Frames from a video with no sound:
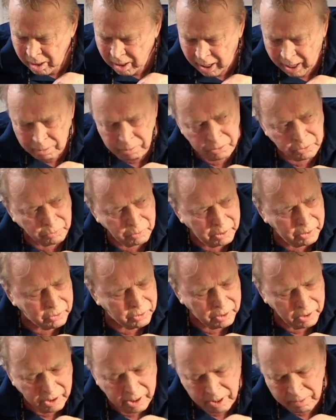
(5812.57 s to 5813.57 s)
I was
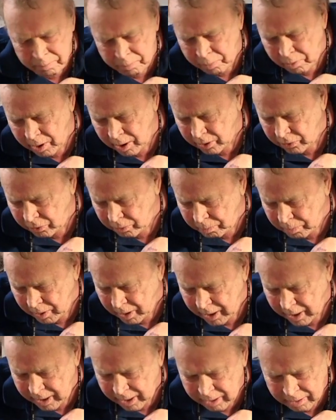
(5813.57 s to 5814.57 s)
recently impressed
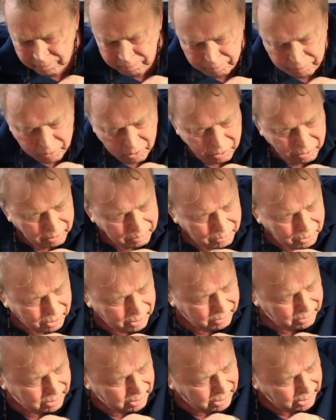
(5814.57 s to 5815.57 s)
by a uh, program
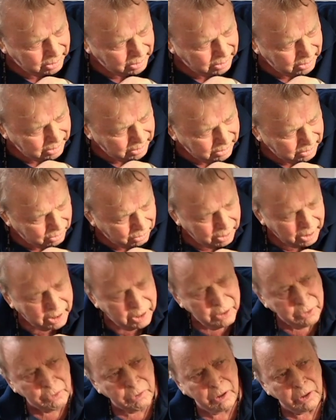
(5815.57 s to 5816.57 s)
on on the
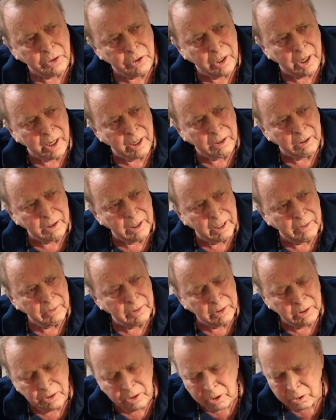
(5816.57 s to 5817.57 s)
History Channel
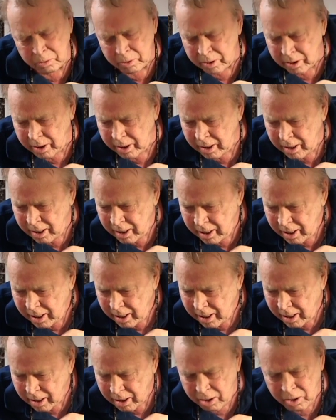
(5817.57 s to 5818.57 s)
having to do with the
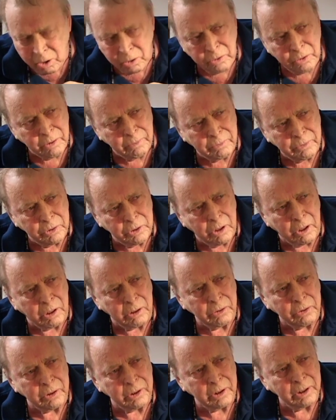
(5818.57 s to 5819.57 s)
ghosts of
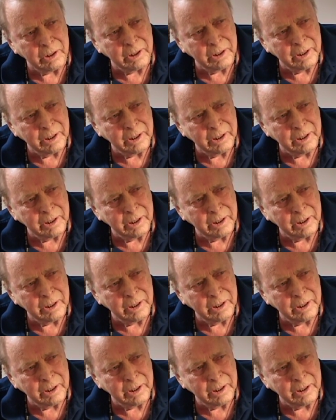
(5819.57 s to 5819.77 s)
Charleston,